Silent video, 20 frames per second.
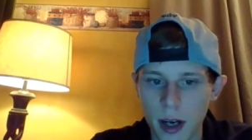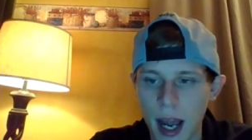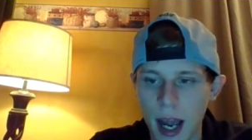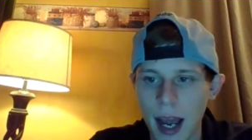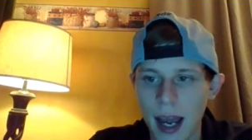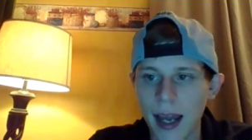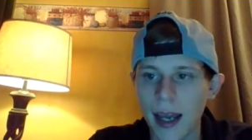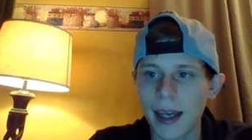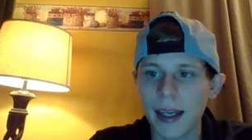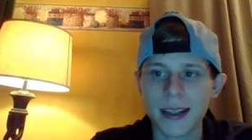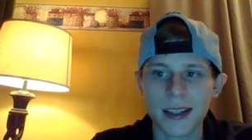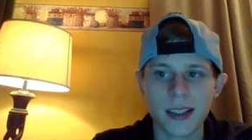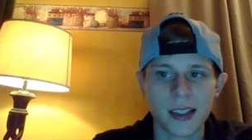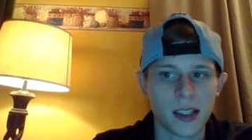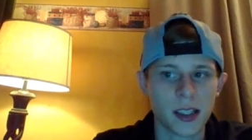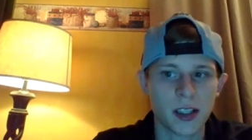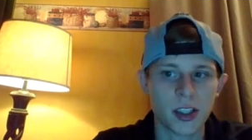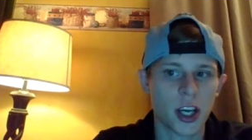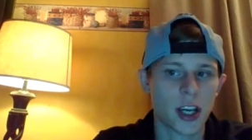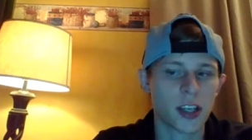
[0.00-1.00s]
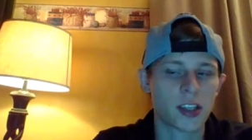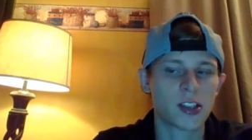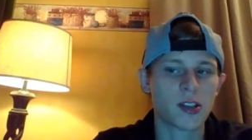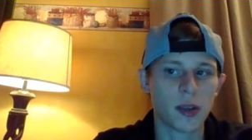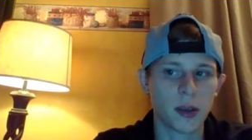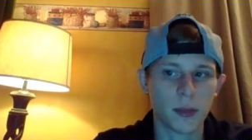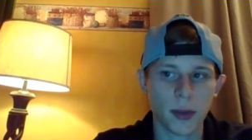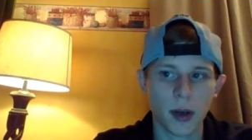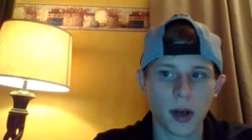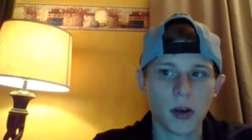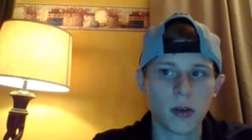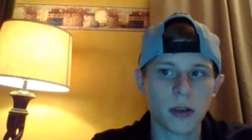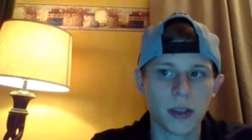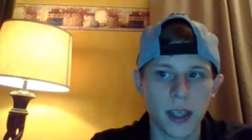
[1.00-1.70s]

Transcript: I suggest doing both.